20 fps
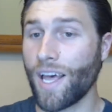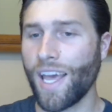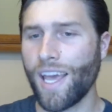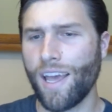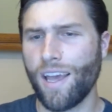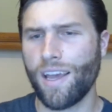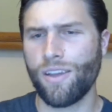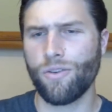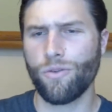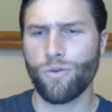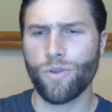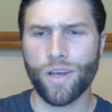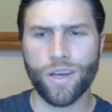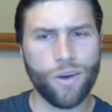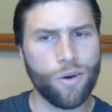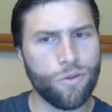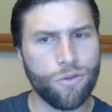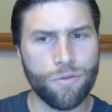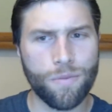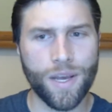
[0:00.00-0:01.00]
Hey, can you like
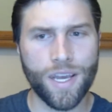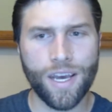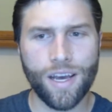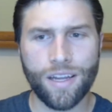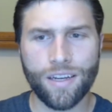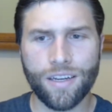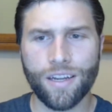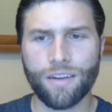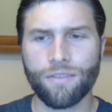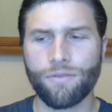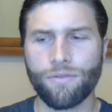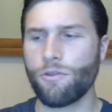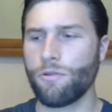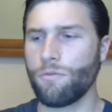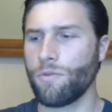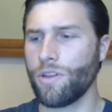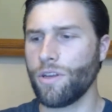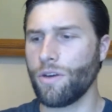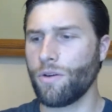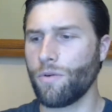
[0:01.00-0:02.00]
go through my contact form
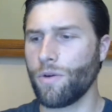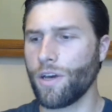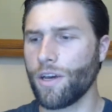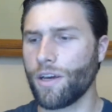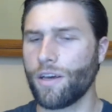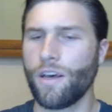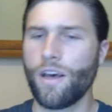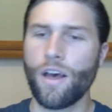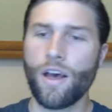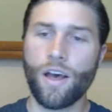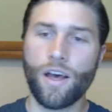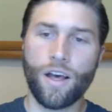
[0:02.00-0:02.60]
really quick?